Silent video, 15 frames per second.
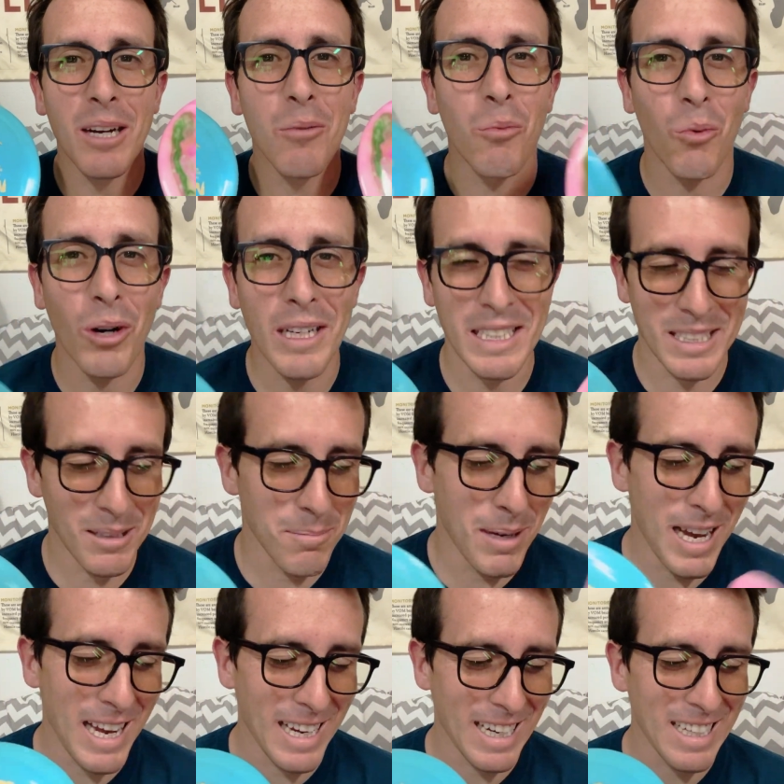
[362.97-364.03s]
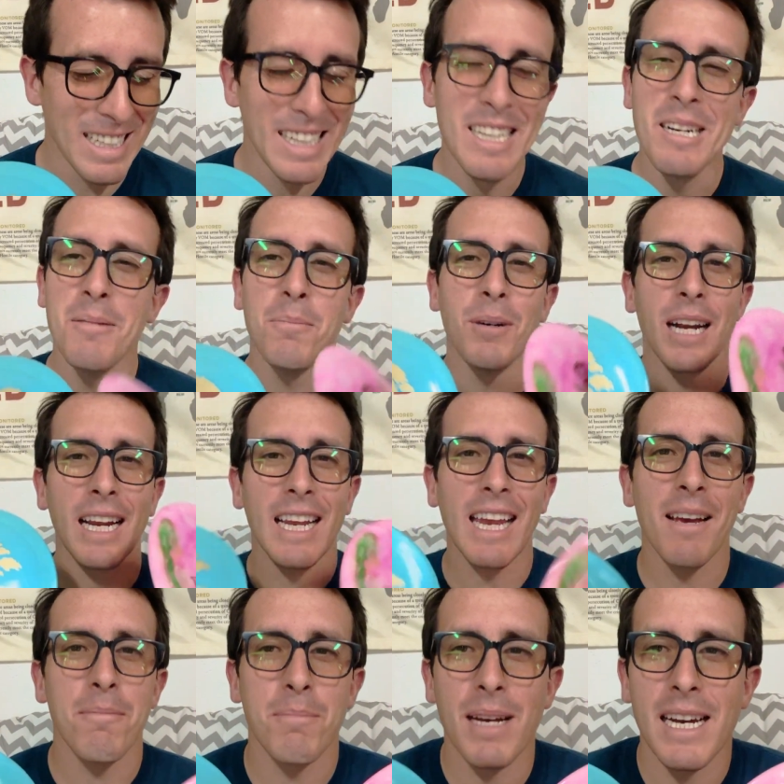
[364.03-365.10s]
I want to bag, but I
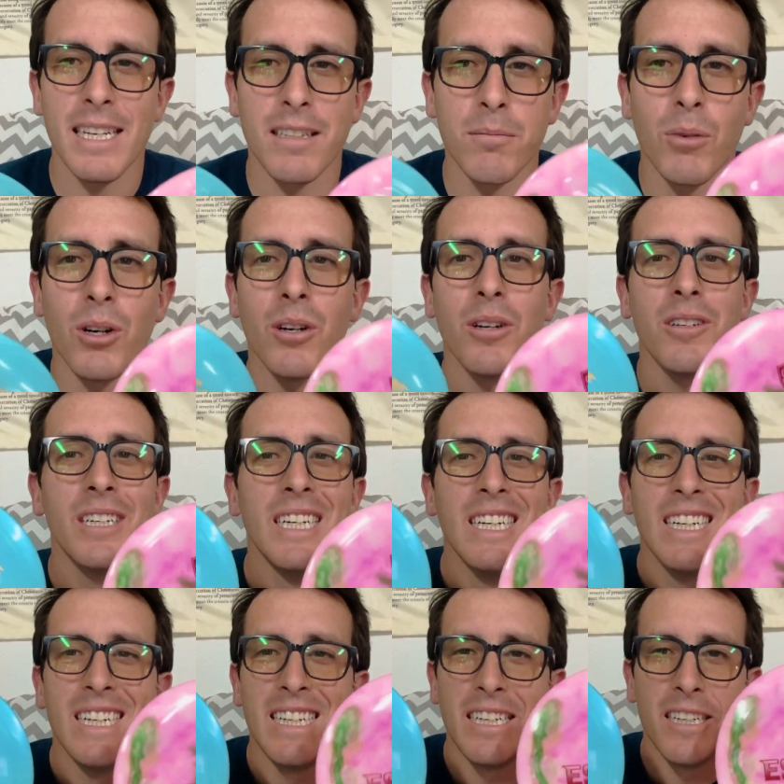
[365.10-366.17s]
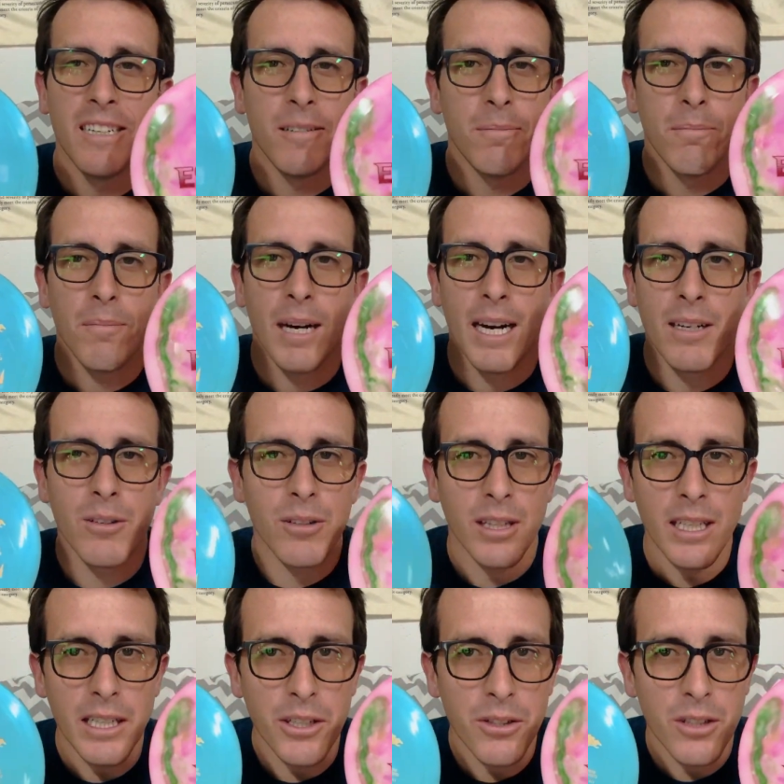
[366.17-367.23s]
can't bag them all. I don't
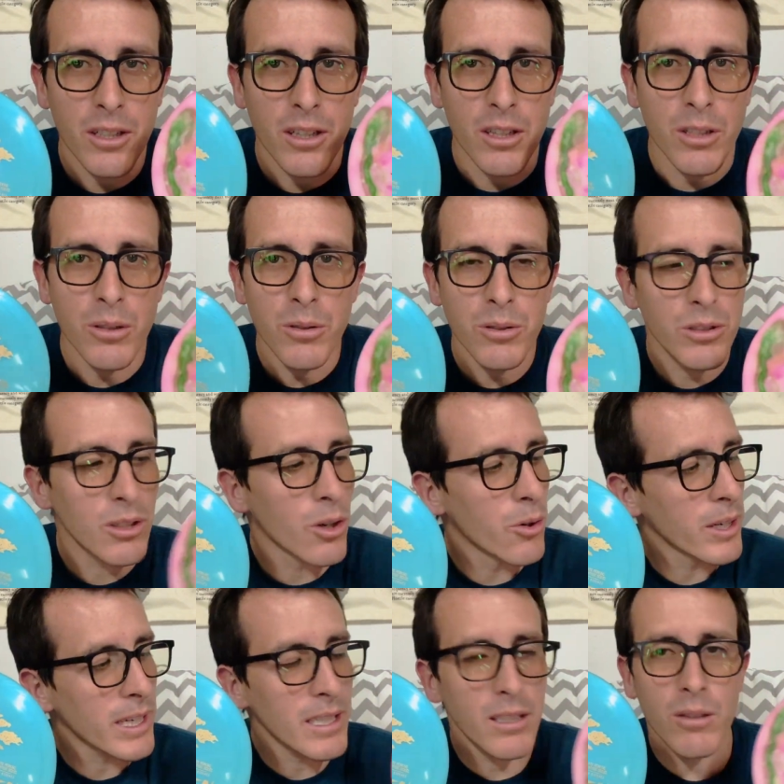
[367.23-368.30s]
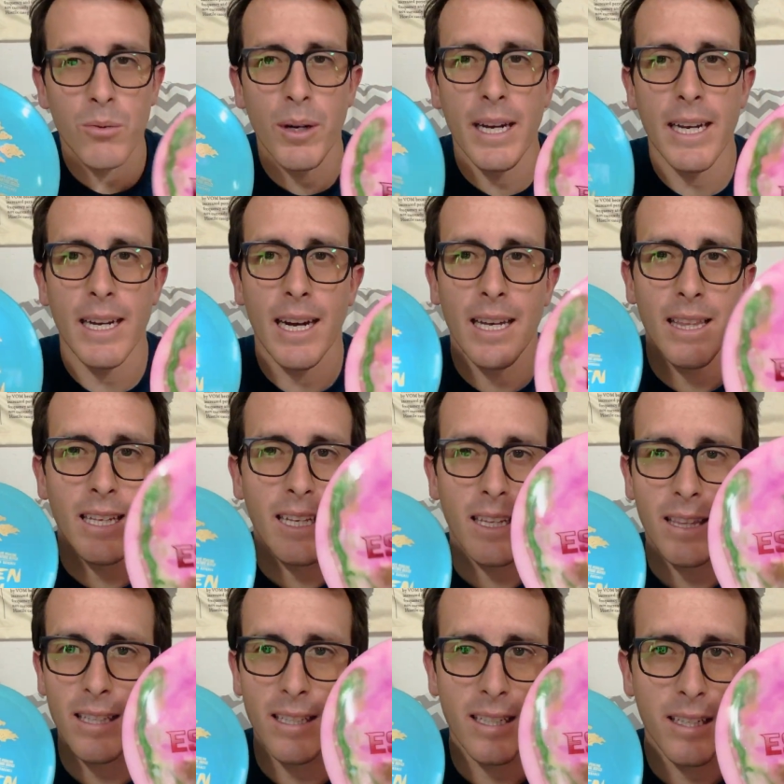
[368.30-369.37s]
think you could lose going either way. I
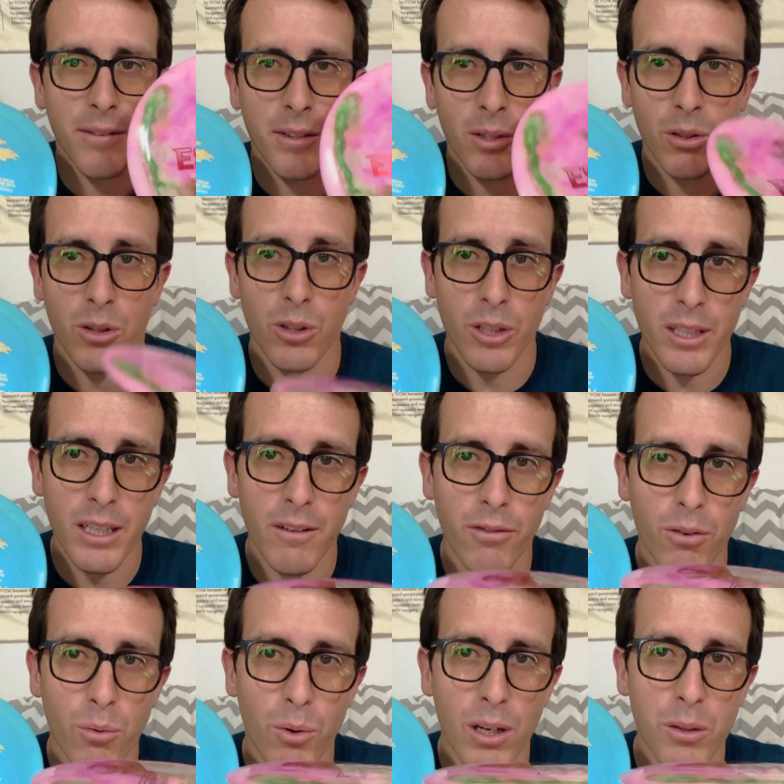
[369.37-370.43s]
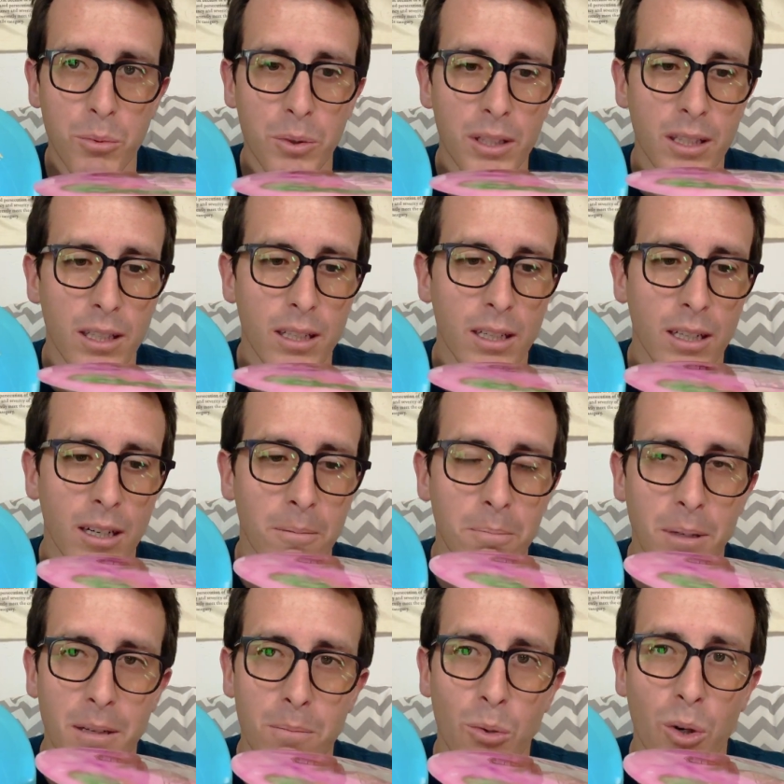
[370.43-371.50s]
think that if you're looking for one with a
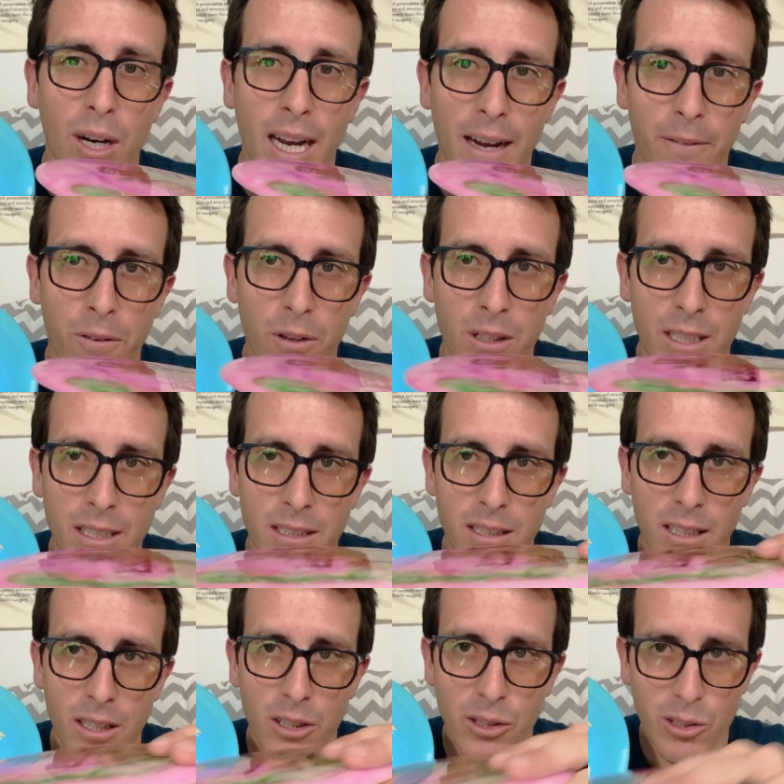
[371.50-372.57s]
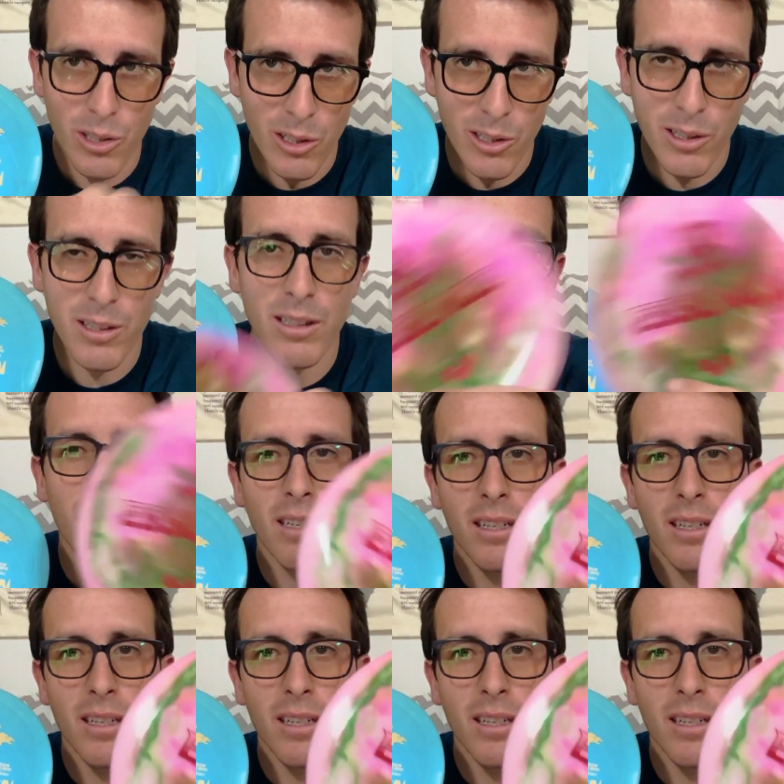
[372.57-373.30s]
bit more effortless turn,